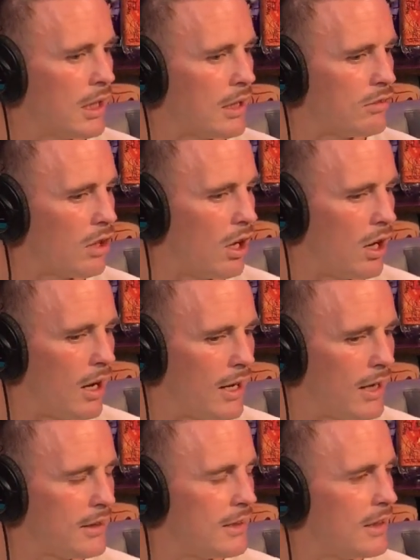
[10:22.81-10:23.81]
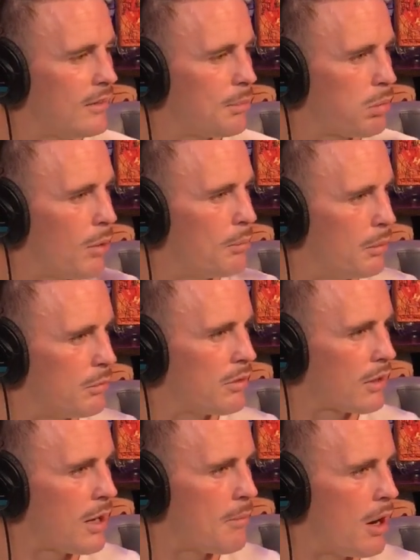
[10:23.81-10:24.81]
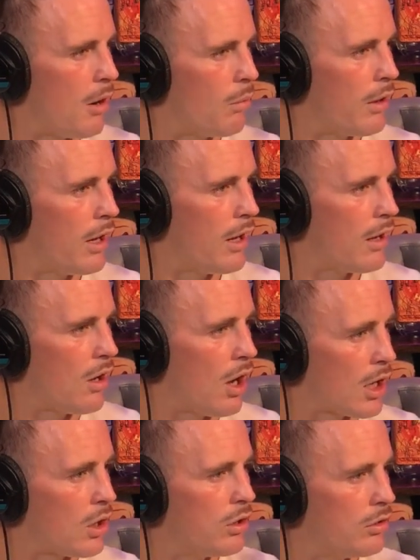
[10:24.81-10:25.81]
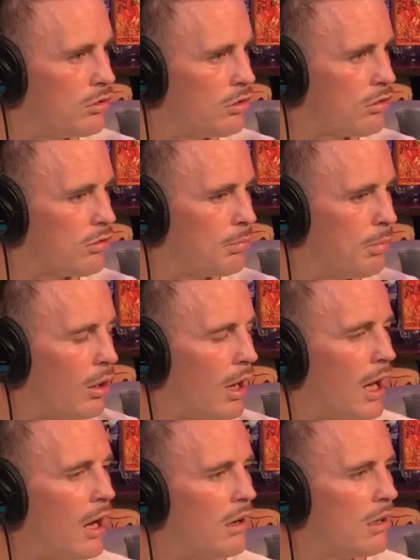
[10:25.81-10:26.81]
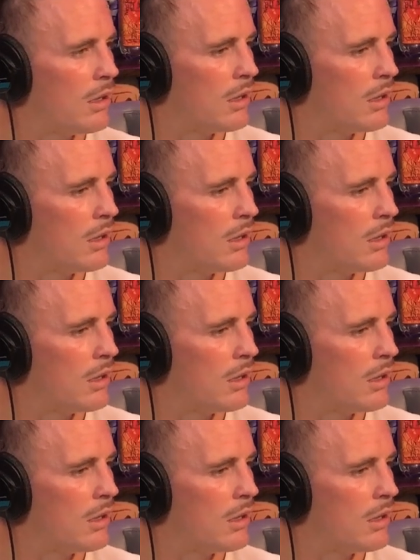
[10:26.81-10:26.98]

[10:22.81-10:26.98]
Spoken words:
It's like I had these problems that come up where I could just pull out